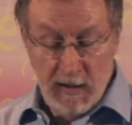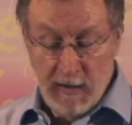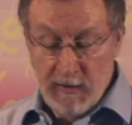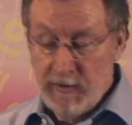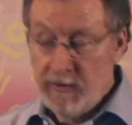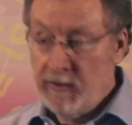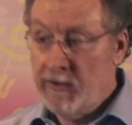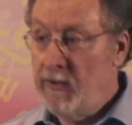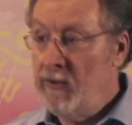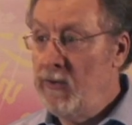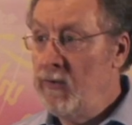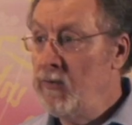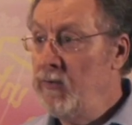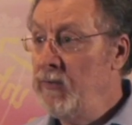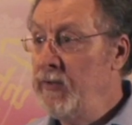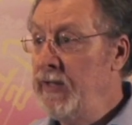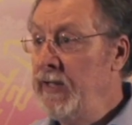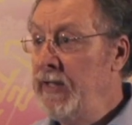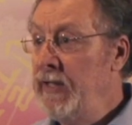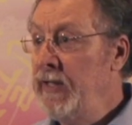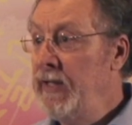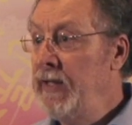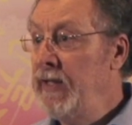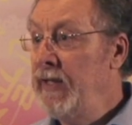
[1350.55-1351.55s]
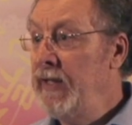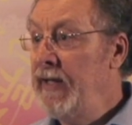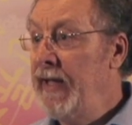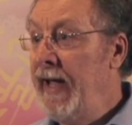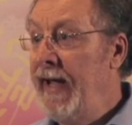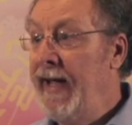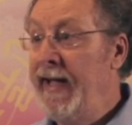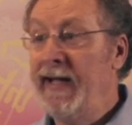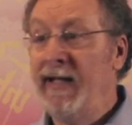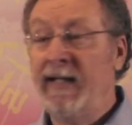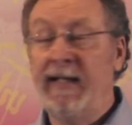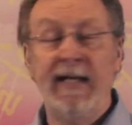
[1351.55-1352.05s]
So the
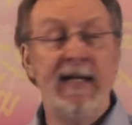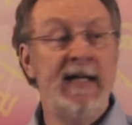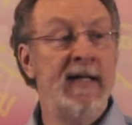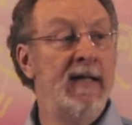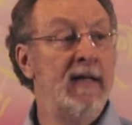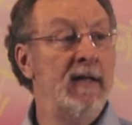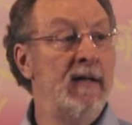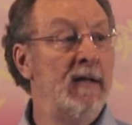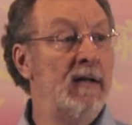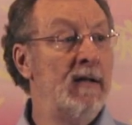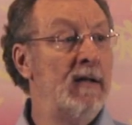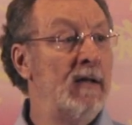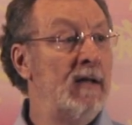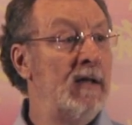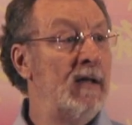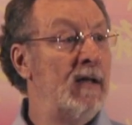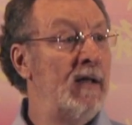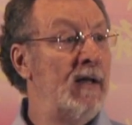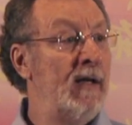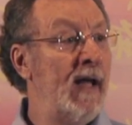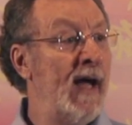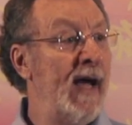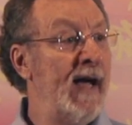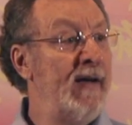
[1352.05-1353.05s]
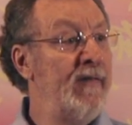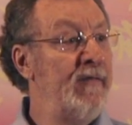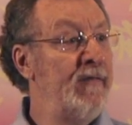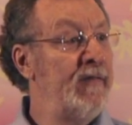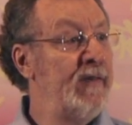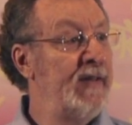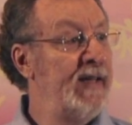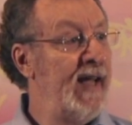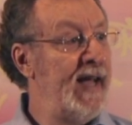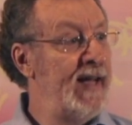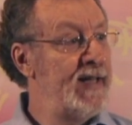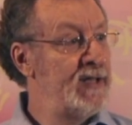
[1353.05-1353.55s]
alien
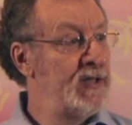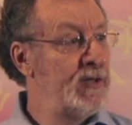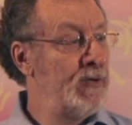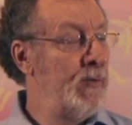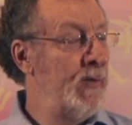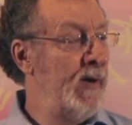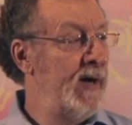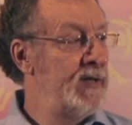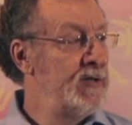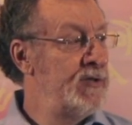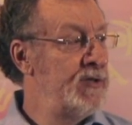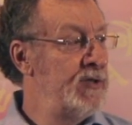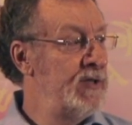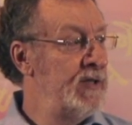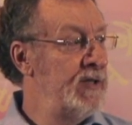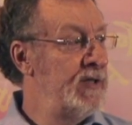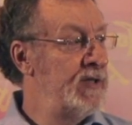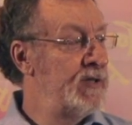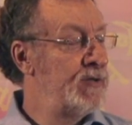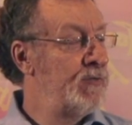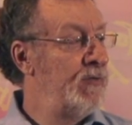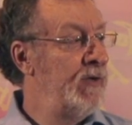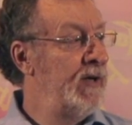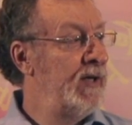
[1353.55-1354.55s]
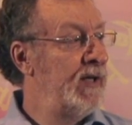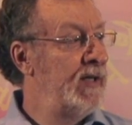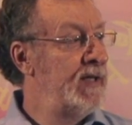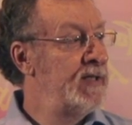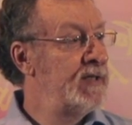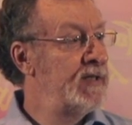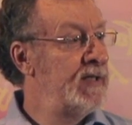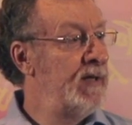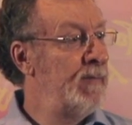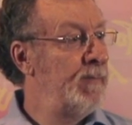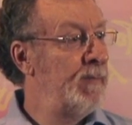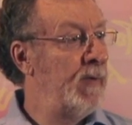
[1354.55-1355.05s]
life test question is really
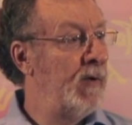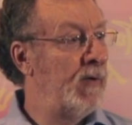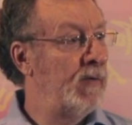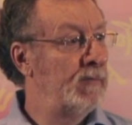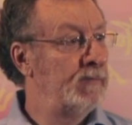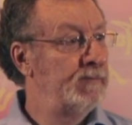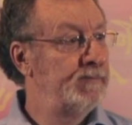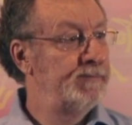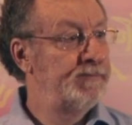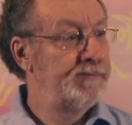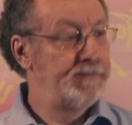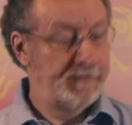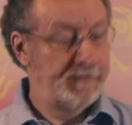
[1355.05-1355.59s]
simple.